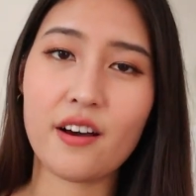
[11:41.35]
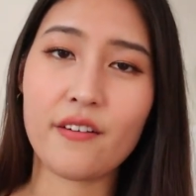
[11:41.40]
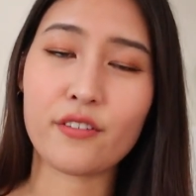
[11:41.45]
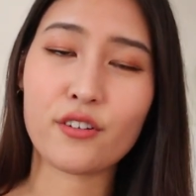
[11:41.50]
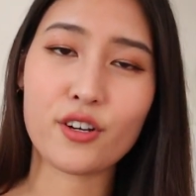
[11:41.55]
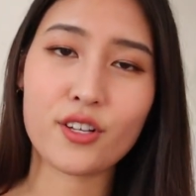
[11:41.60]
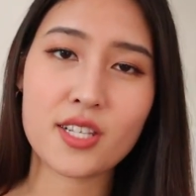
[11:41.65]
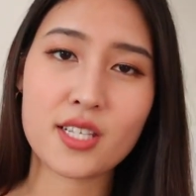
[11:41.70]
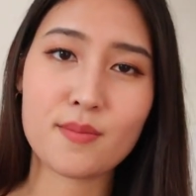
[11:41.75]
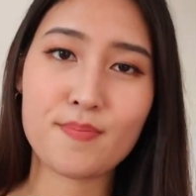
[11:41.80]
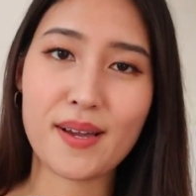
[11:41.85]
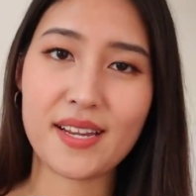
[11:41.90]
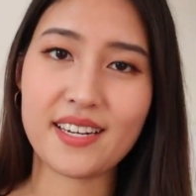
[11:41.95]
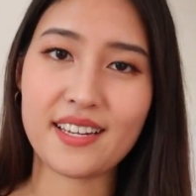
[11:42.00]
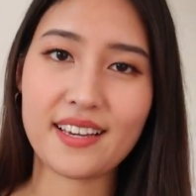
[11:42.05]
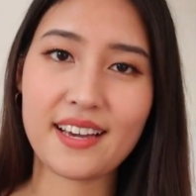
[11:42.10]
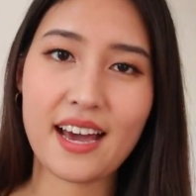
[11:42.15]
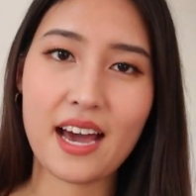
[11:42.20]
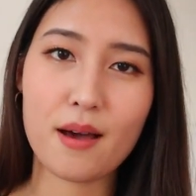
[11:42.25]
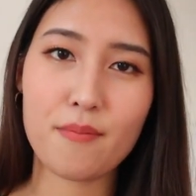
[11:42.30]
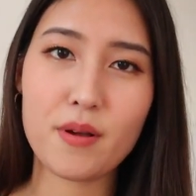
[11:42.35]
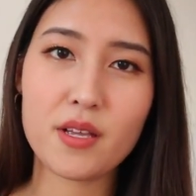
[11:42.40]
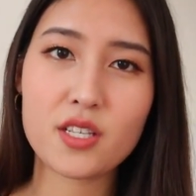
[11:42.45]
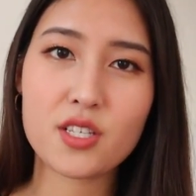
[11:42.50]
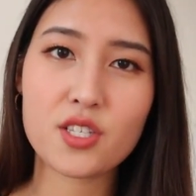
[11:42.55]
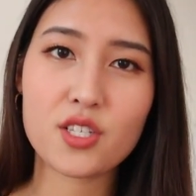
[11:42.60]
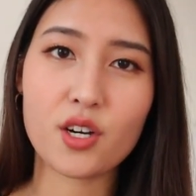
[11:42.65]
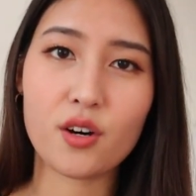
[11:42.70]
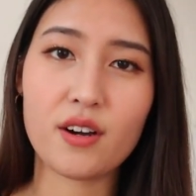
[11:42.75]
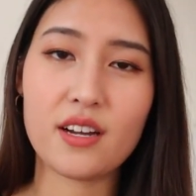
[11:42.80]
of good spending
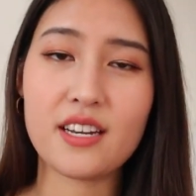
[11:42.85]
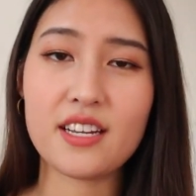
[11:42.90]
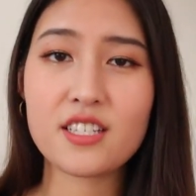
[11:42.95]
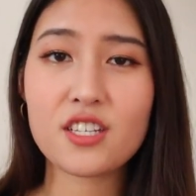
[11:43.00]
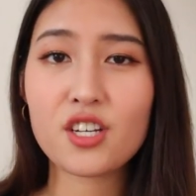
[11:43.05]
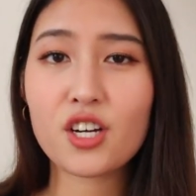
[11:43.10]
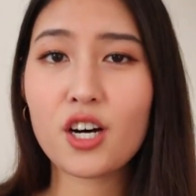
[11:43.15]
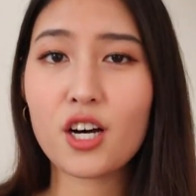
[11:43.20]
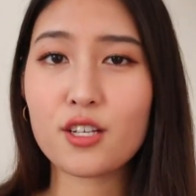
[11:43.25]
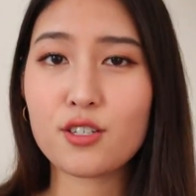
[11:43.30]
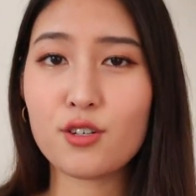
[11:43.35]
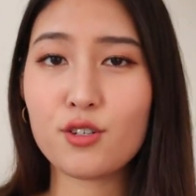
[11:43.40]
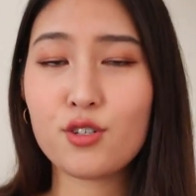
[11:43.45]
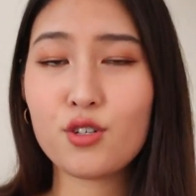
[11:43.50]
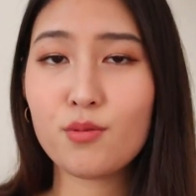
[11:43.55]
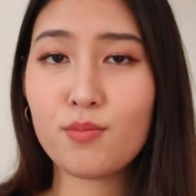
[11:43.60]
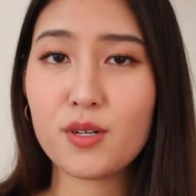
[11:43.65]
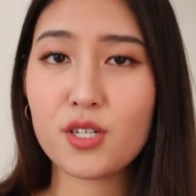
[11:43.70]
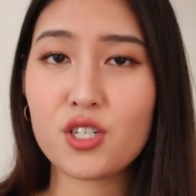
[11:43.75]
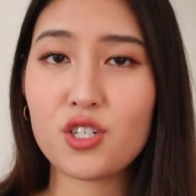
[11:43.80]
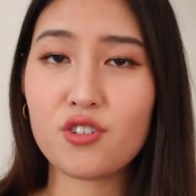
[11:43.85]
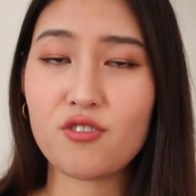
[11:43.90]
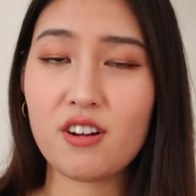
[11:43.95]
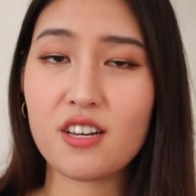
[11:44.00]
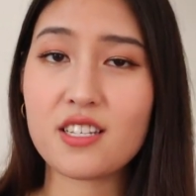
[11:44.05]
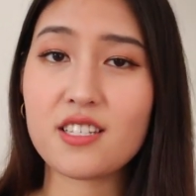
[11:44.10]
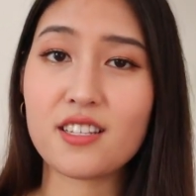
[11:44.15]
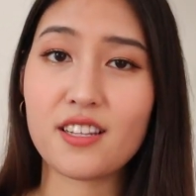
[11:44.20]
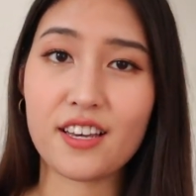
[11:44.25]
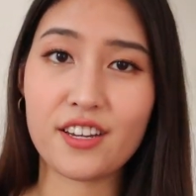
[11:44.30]
habits so it doesn't cause cause you too much
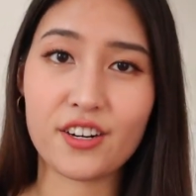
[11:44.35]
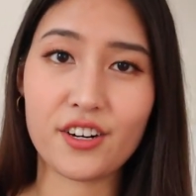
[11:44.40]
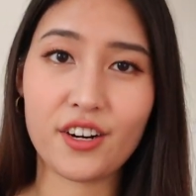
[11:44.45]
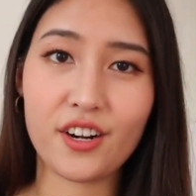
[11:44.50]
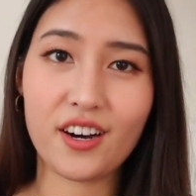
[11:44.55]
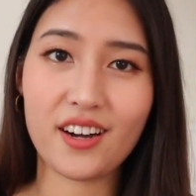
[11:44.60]
stress later